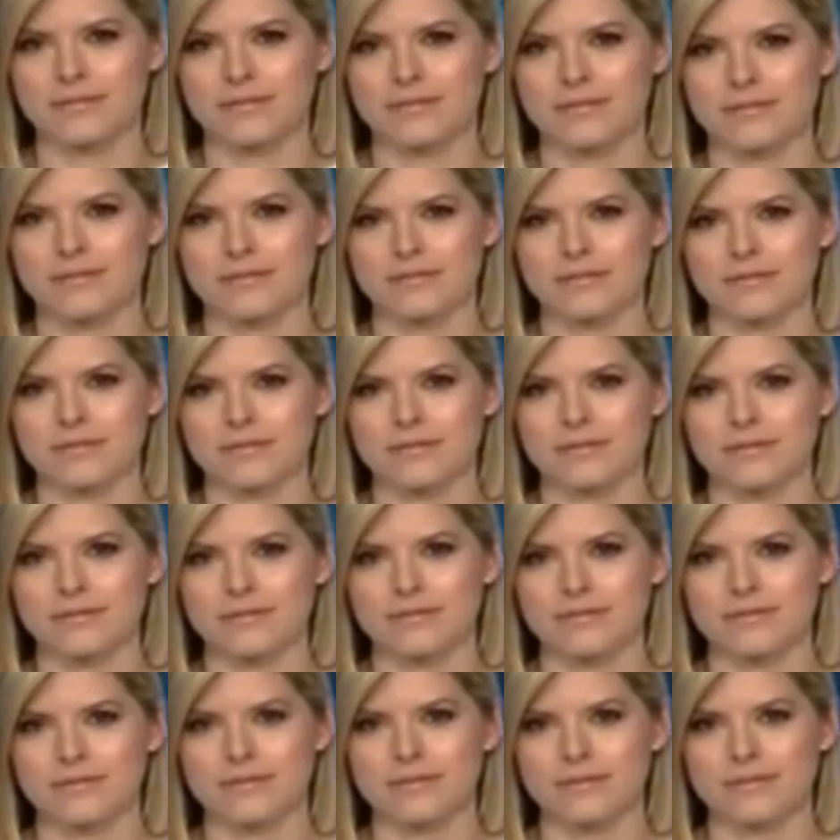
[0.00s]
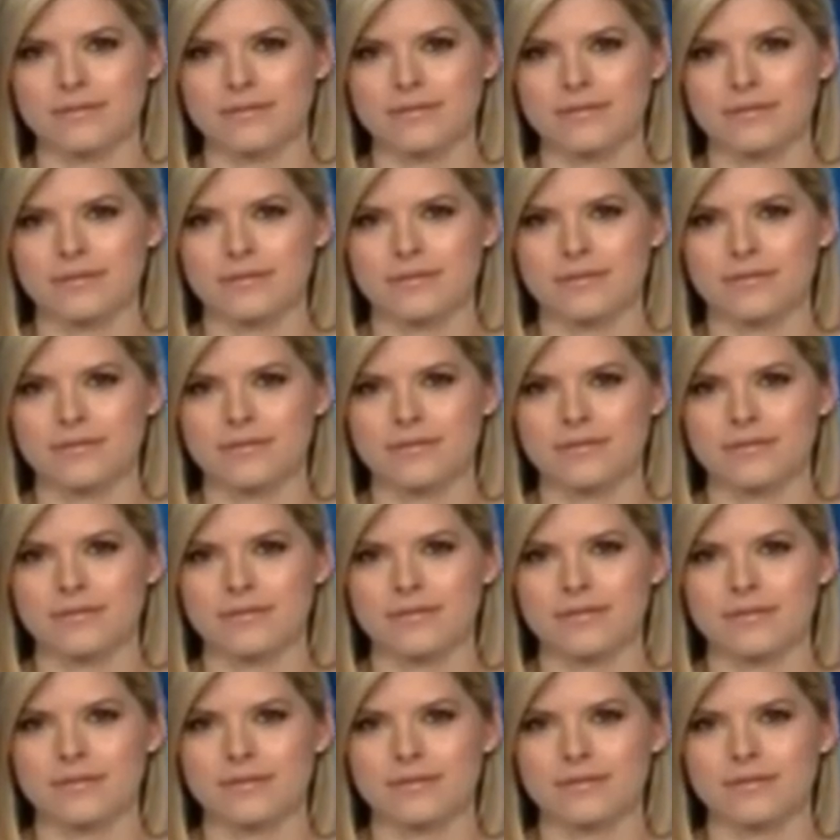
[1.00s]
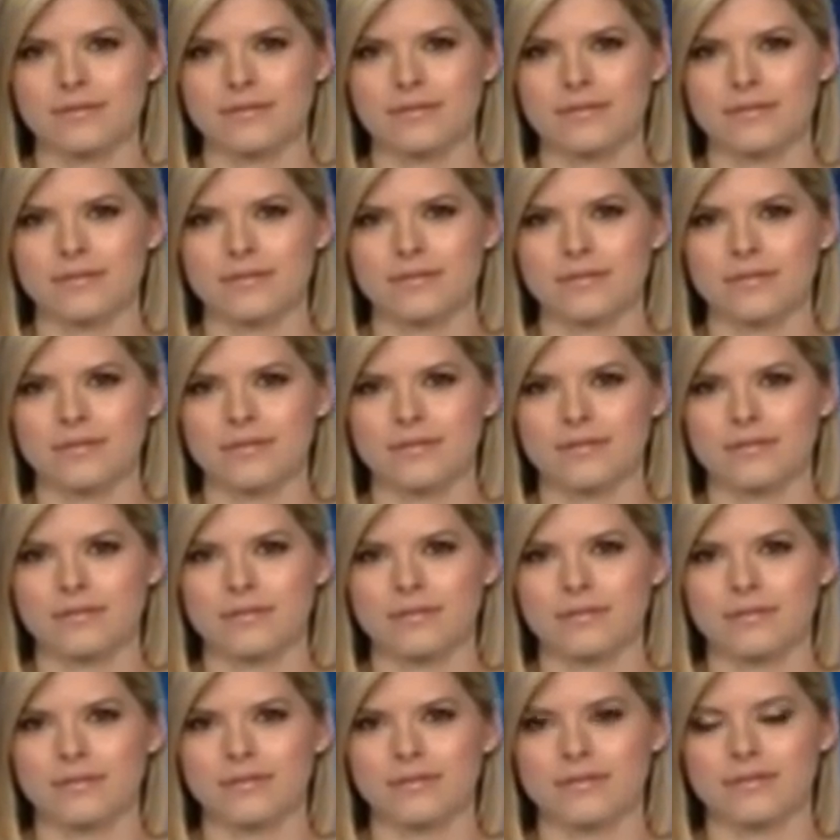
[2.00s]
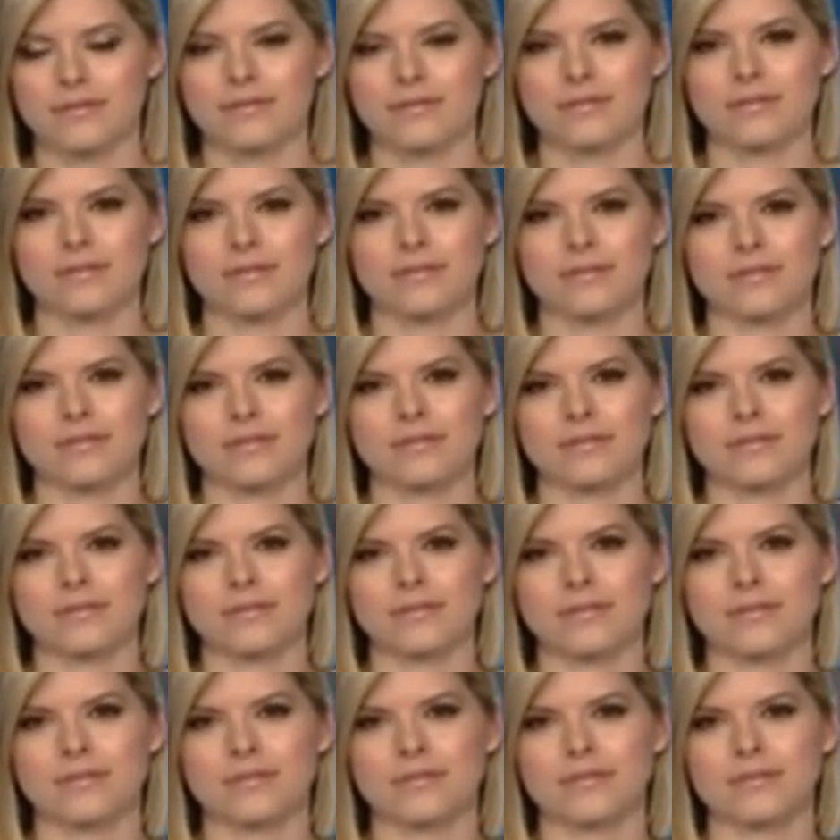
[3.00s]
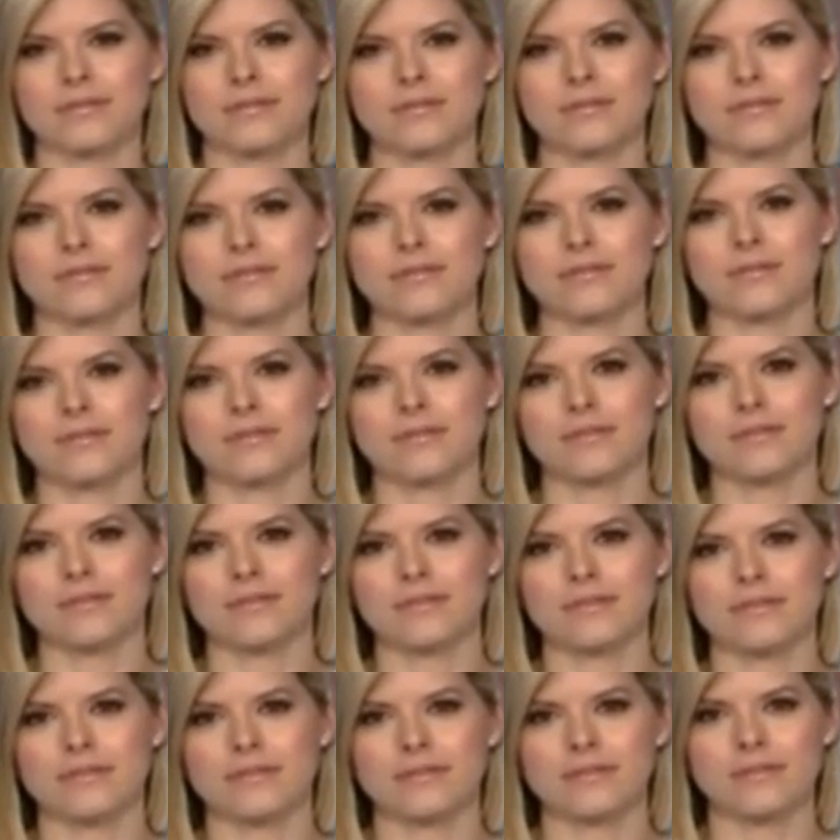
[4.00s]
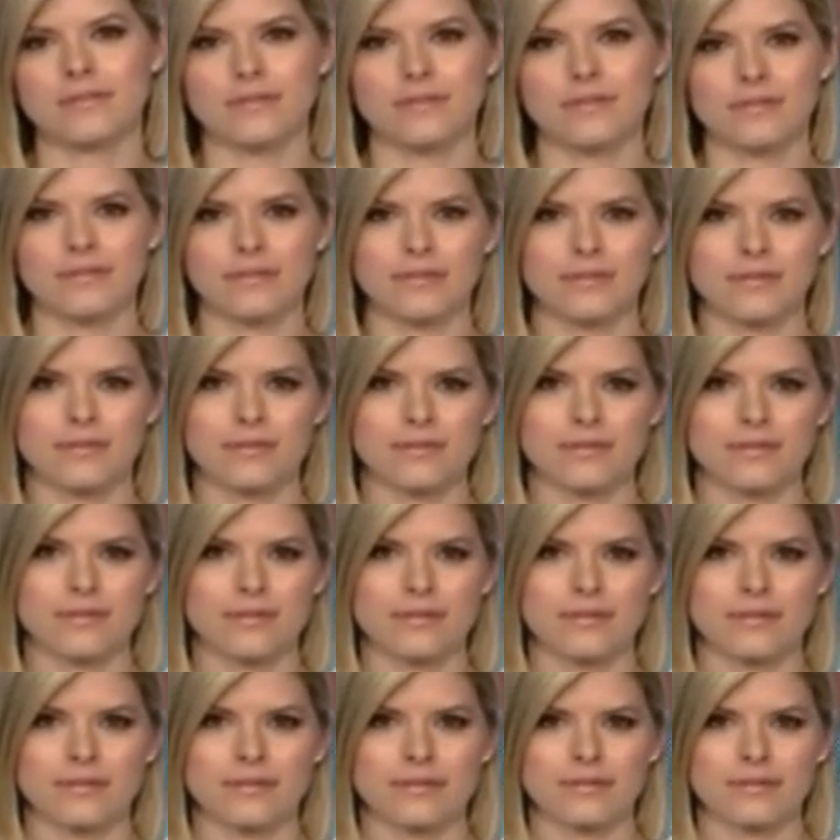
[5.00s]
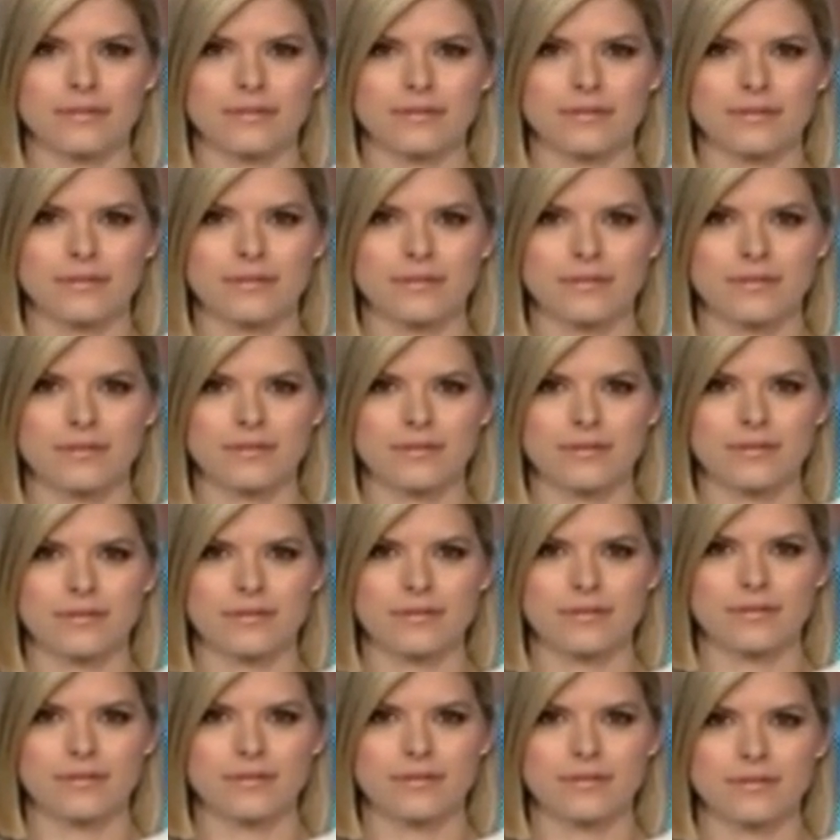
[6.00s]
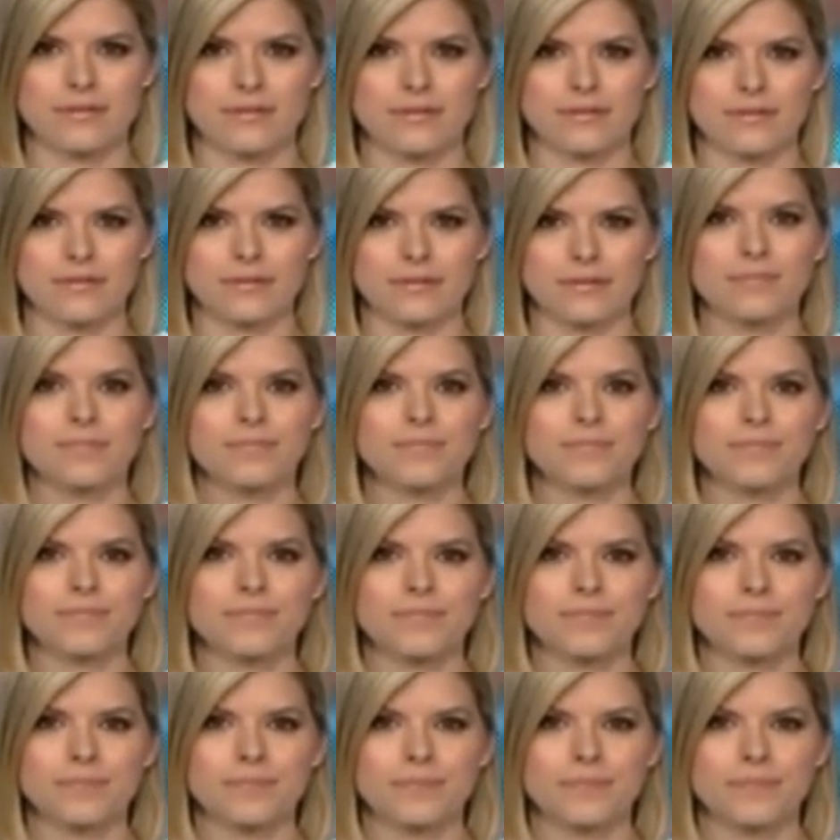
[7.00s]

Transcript: This person isn't speaking.